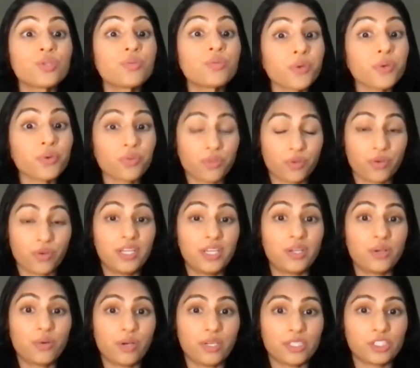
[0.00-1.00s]
are both great
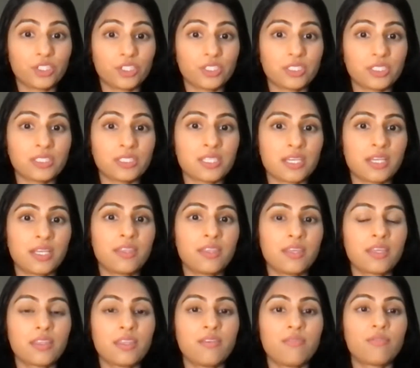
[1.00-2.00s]
questions, and I think
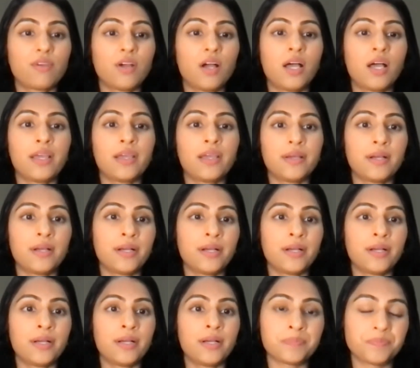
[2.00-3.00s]
they've got
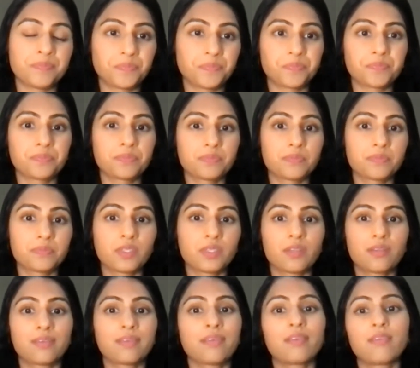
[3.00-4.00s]

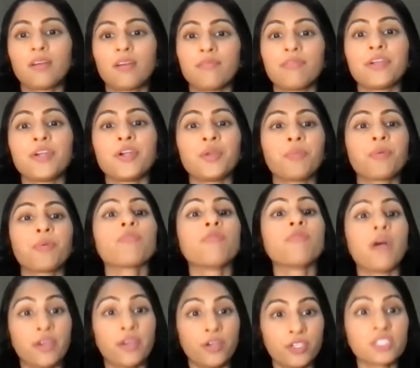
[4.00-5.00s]
a very
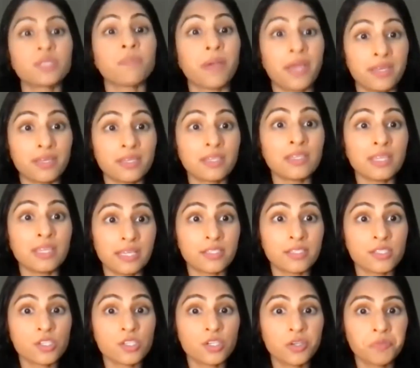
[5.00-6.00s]
provider dependent
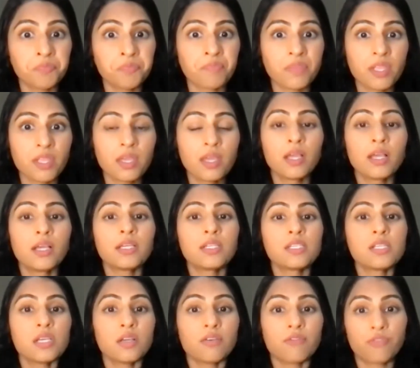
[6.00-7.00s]
answer.
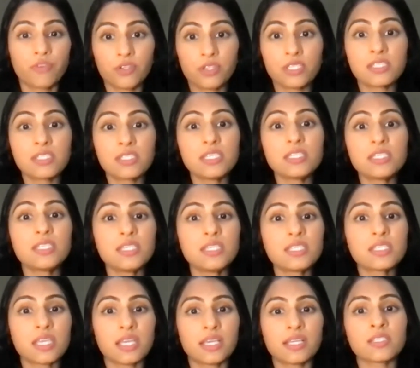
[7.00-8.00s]
For the CT
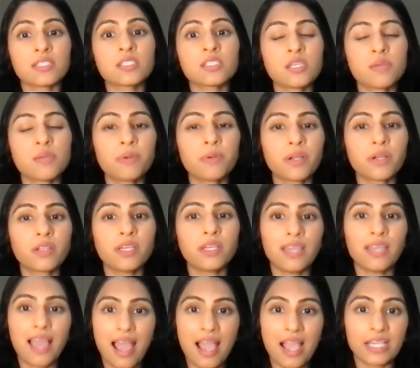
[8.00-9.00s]
scans, typically in
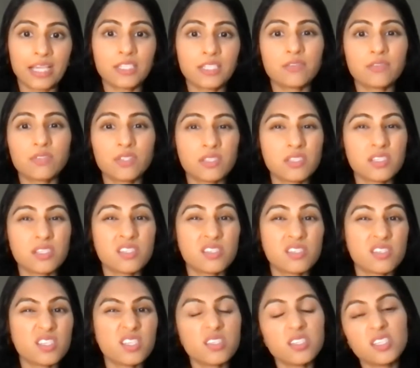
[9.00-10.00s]
active disease,
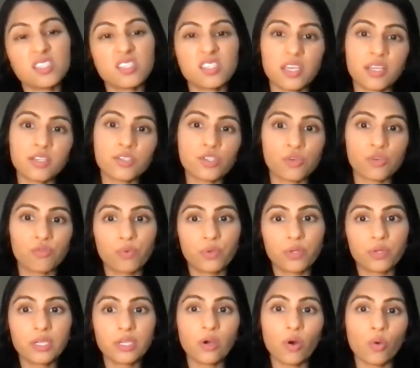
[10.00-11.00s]
CT scans are
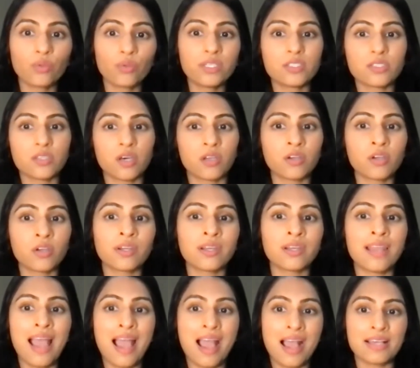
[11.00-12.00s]
really only done on an
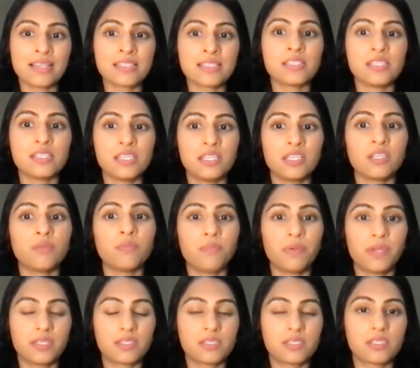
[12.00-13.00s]
as needed
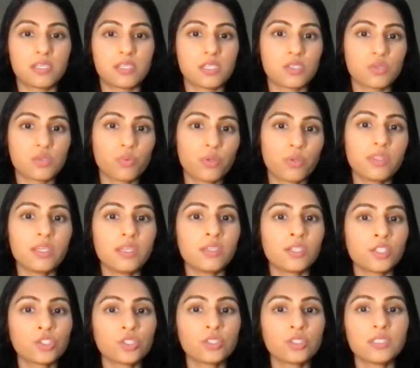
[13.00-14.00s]
basis. With the
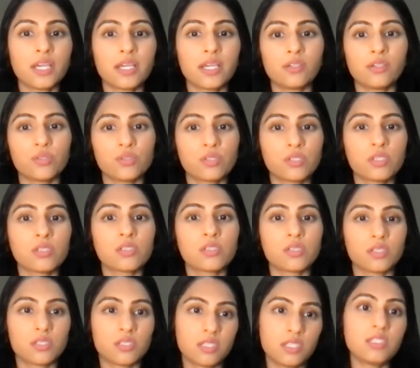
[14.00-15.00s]
initial diagnosis, a
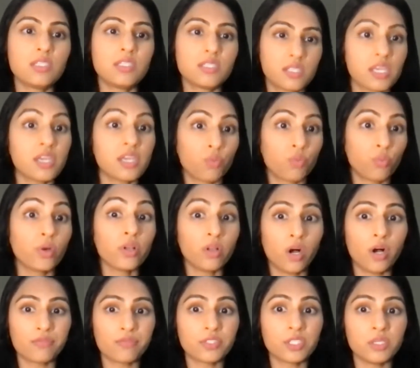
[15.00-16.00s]
CT scan will
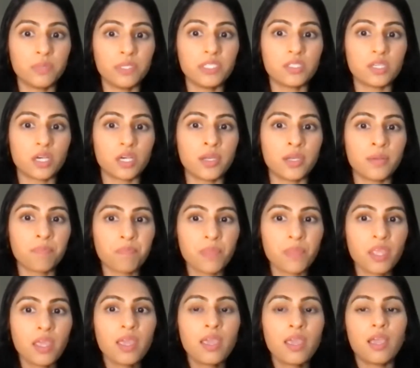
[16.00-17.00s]
often be done.
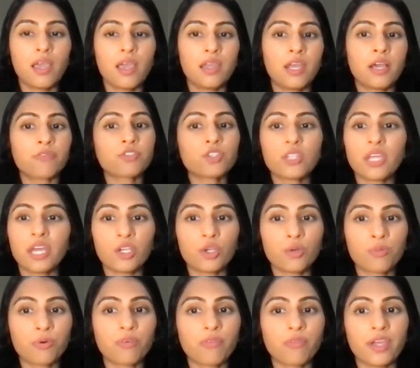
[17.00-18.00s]
And after that, your
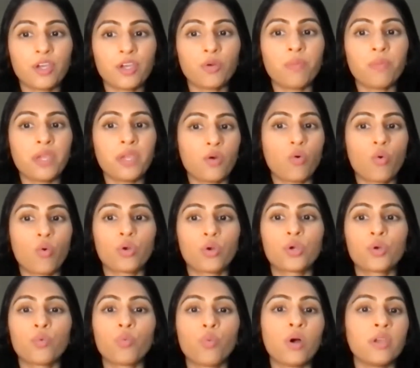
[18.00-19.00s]
provider may
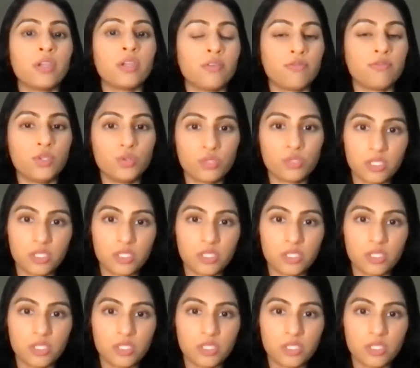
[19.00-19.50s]
order one if new